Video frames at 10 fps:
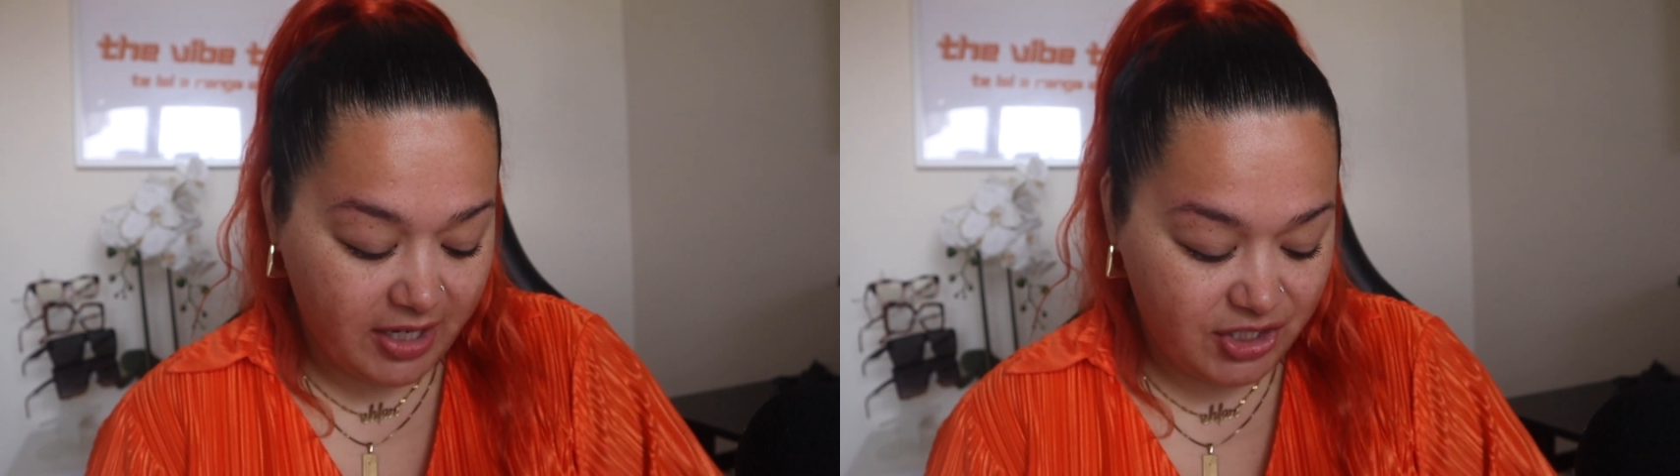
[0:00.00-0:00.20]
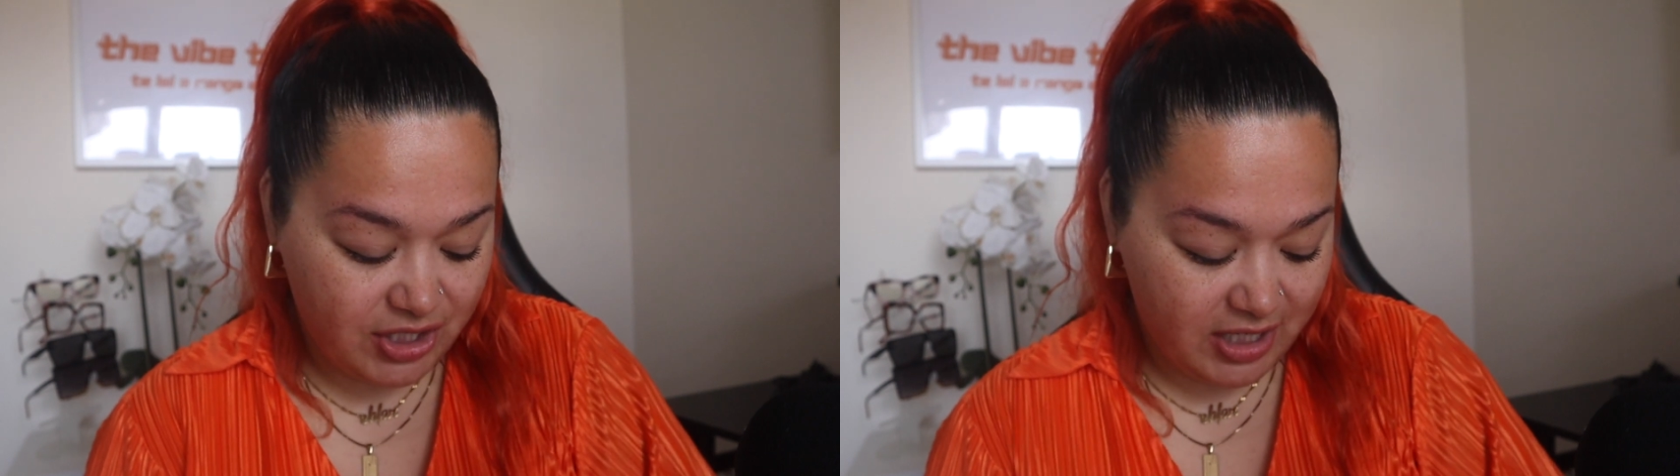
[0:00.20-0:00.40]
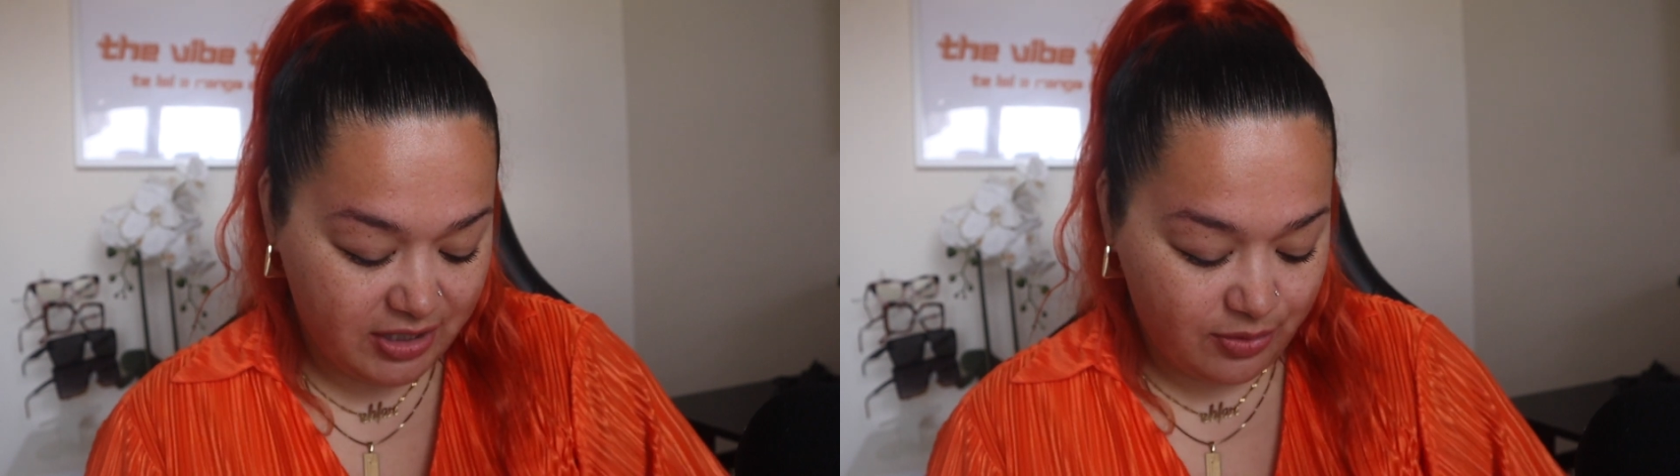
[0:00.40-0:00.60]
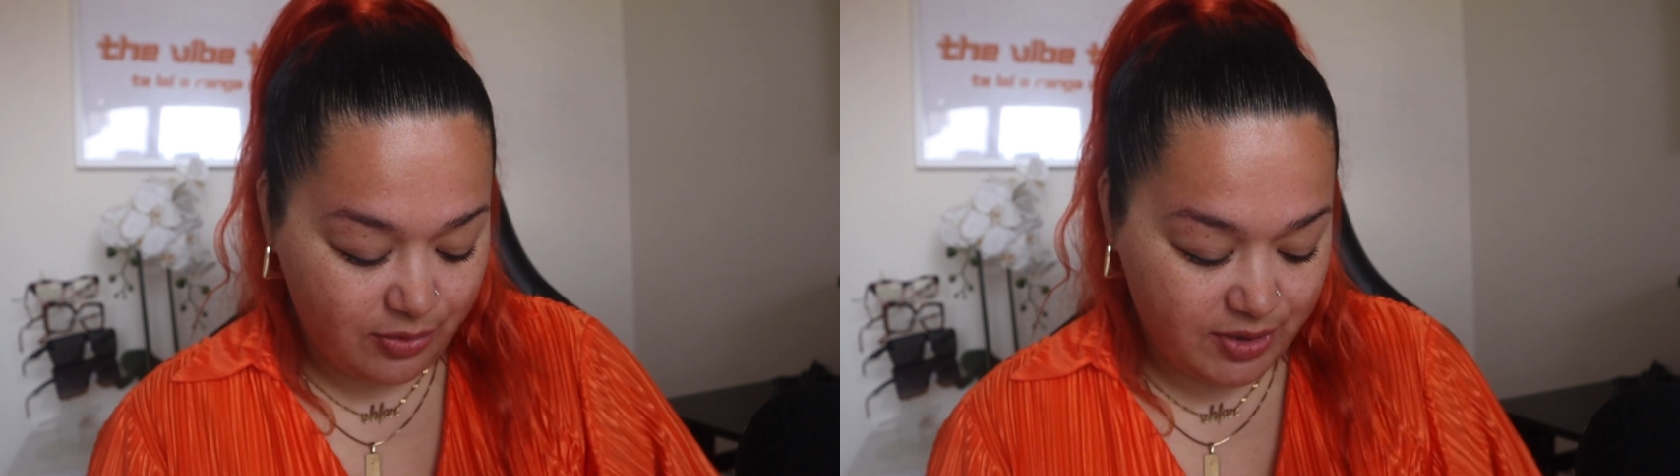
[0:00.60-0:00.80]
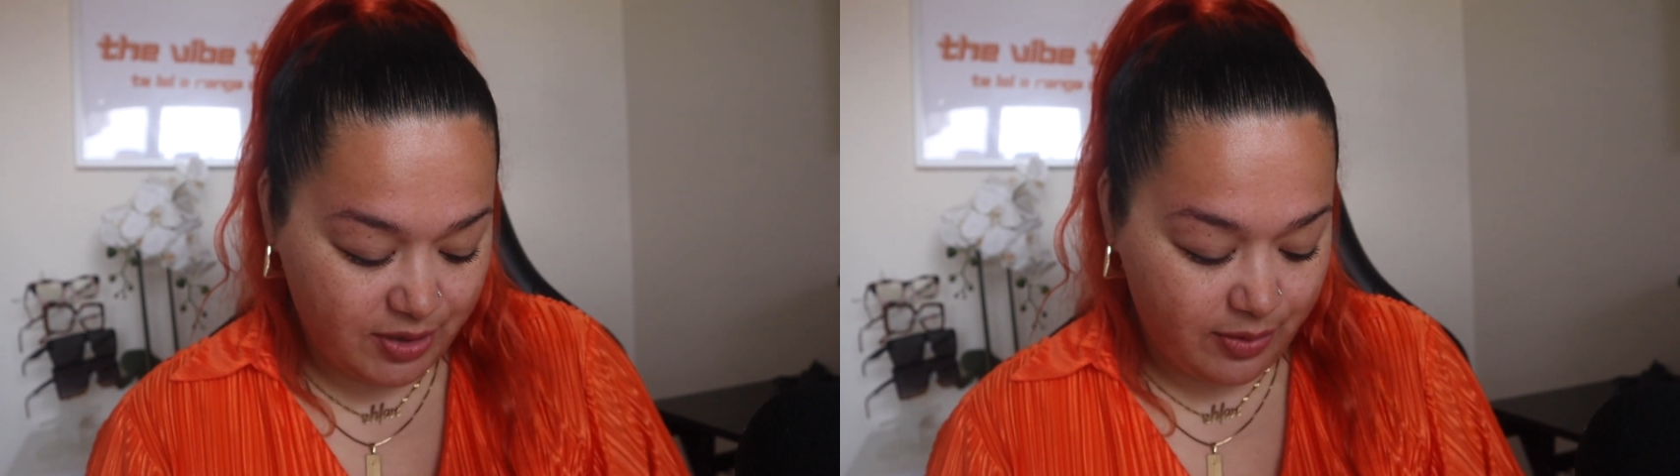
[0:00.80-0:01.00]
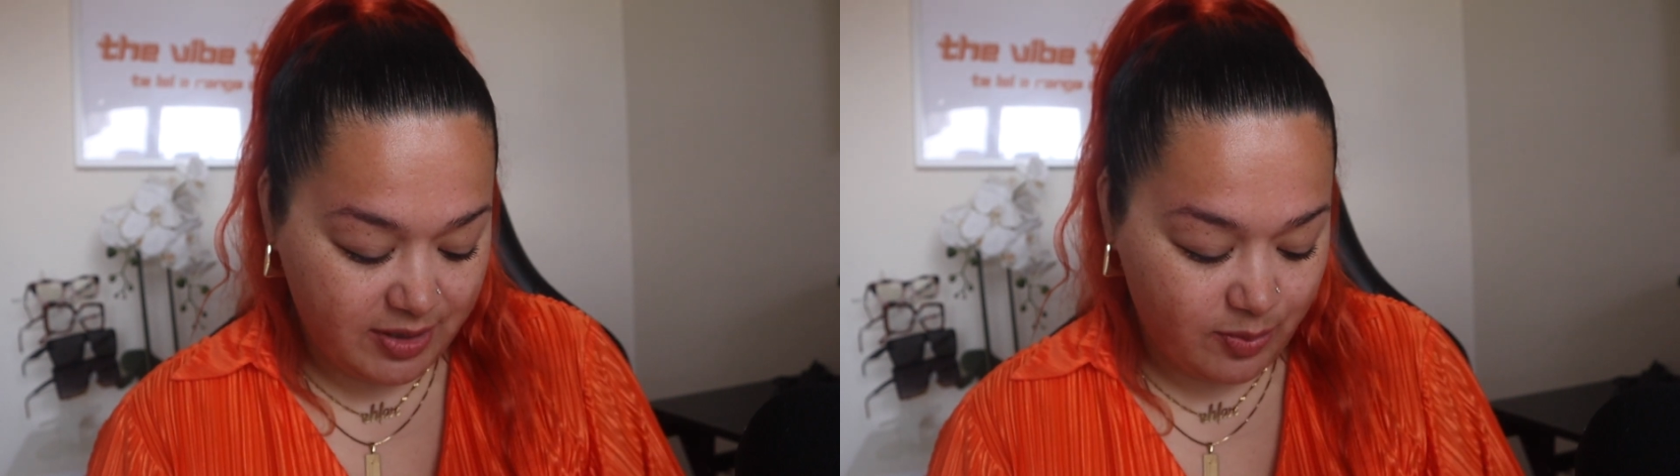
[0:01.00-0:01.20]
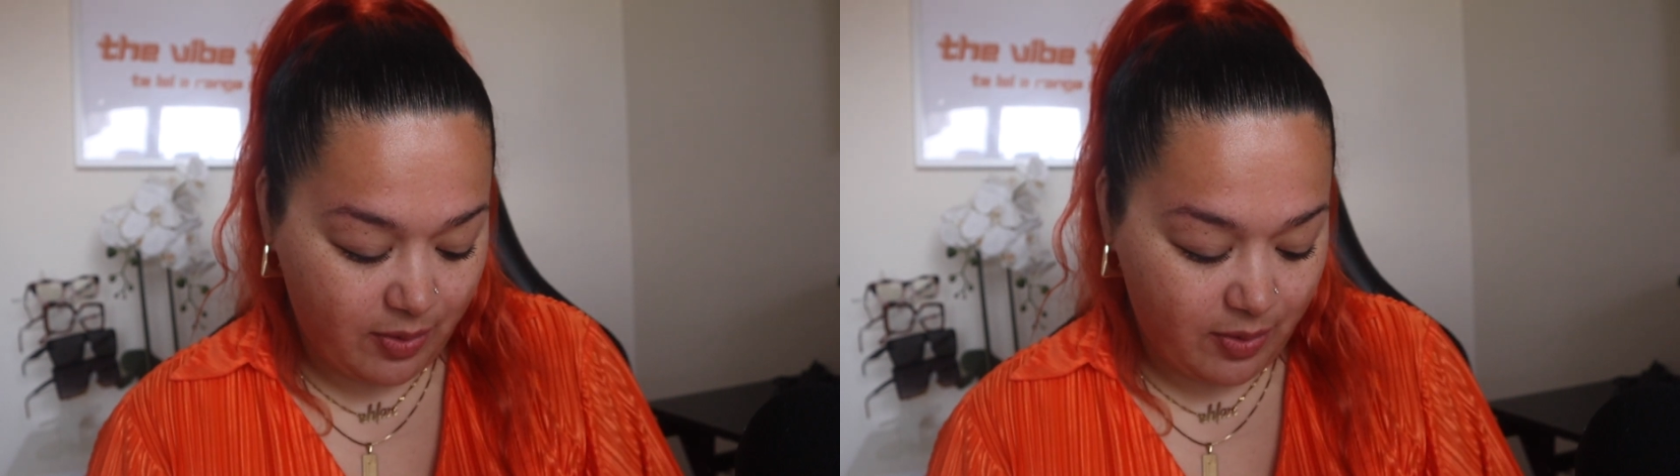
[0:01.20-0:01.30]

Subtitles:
shared also as